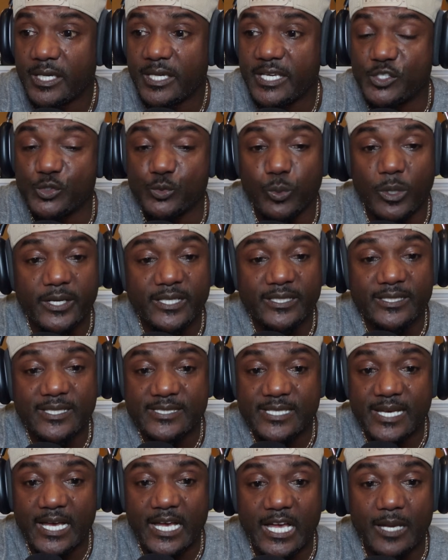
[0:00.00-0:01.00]
He's running the
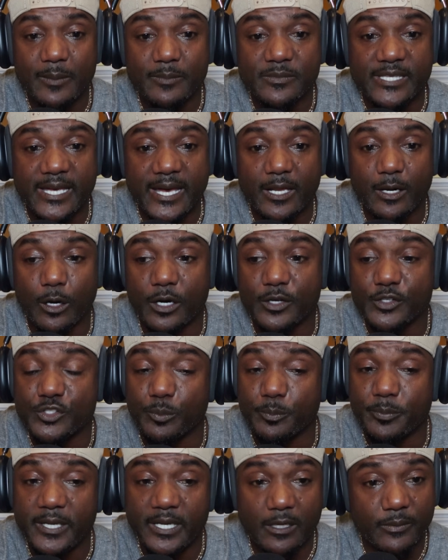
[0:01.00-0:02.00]
times that are
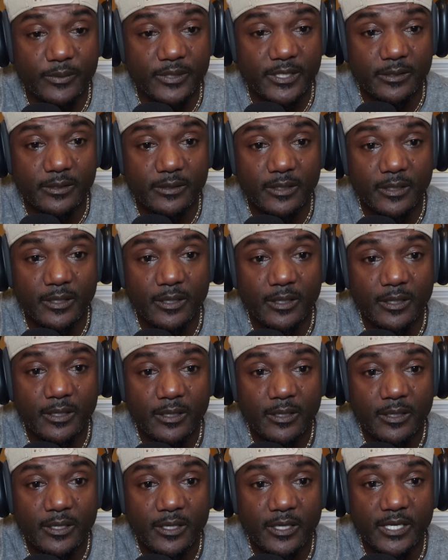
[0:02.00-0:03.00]
superior.
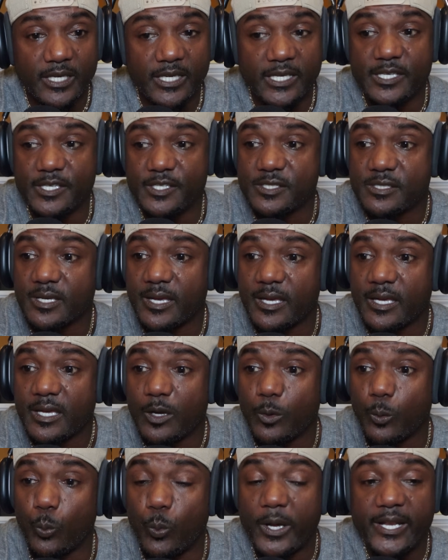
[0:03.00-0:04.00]
He's
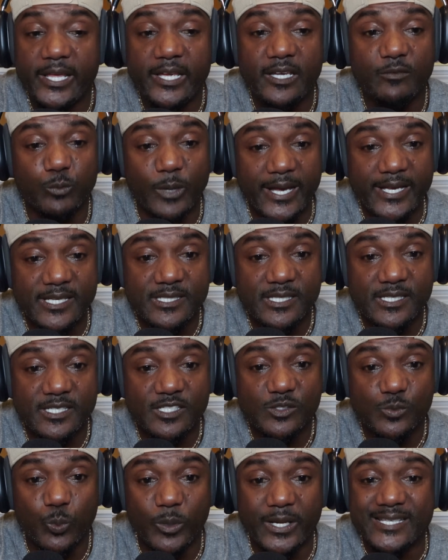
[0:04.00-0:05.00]
winning
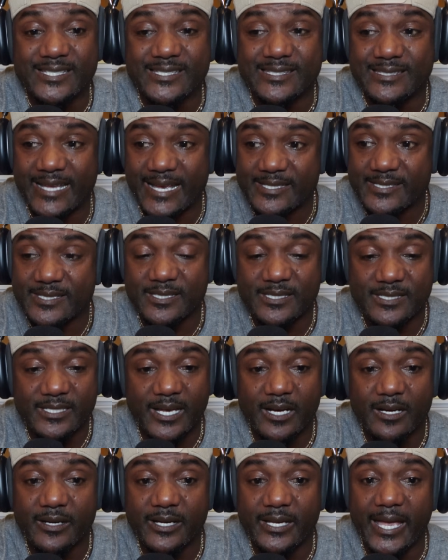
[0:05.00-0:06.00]
races when it's
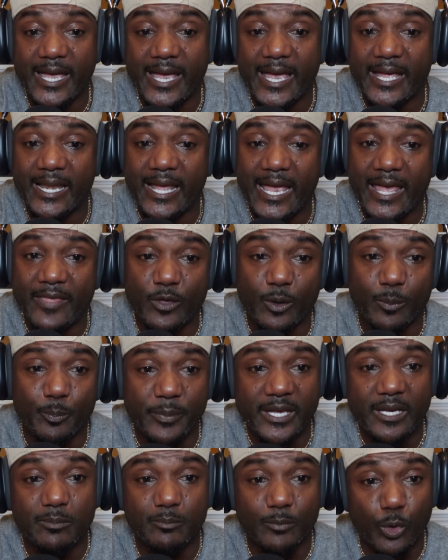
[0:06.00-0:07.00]
necessary and in their
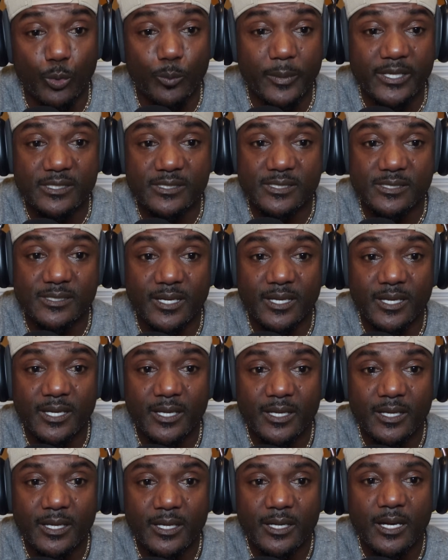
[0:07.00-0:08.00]
big moments.
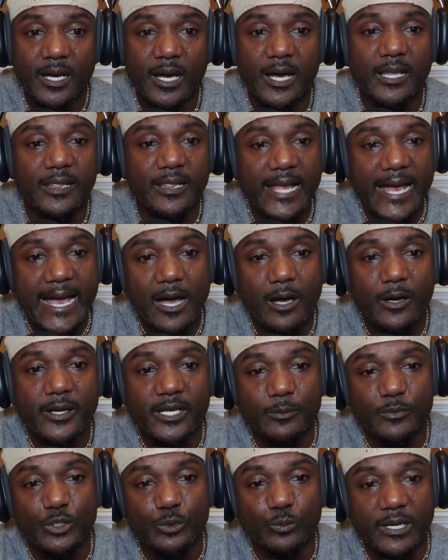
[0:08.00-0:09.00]
Allow
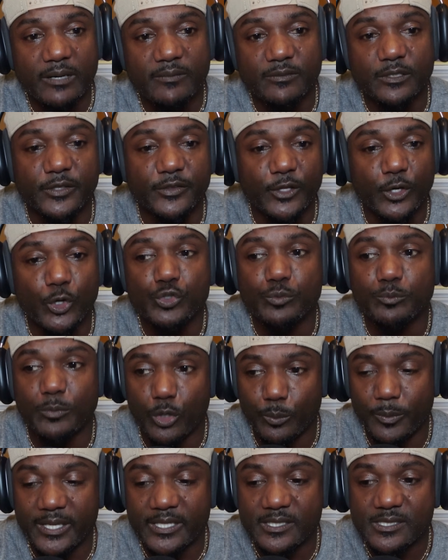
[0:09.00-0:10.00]
him to revel in those
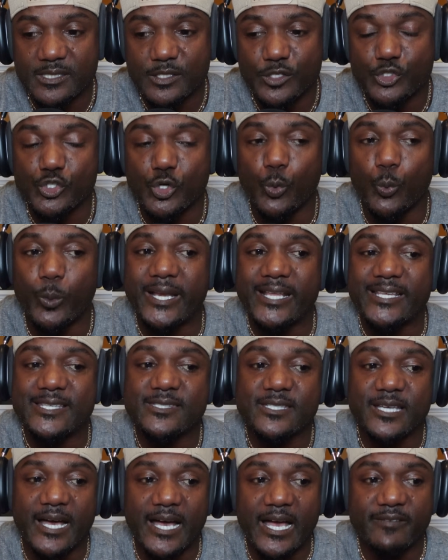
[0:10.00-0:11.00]
moments. So when
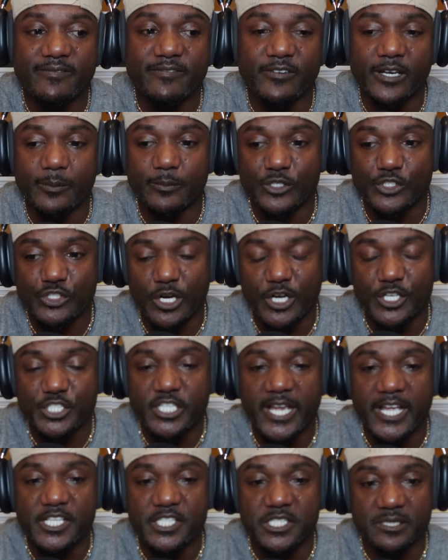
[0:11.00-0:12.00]
it's time for him to start
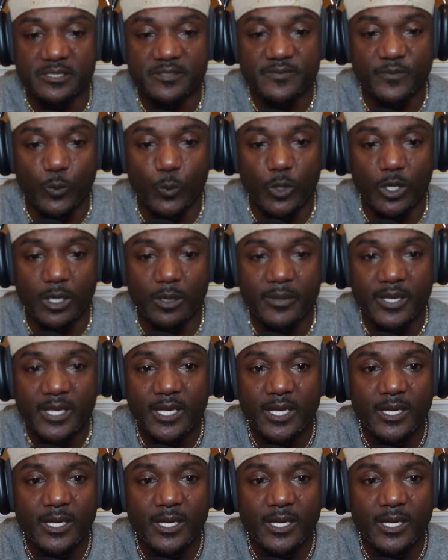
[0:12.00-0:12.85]
changing his form,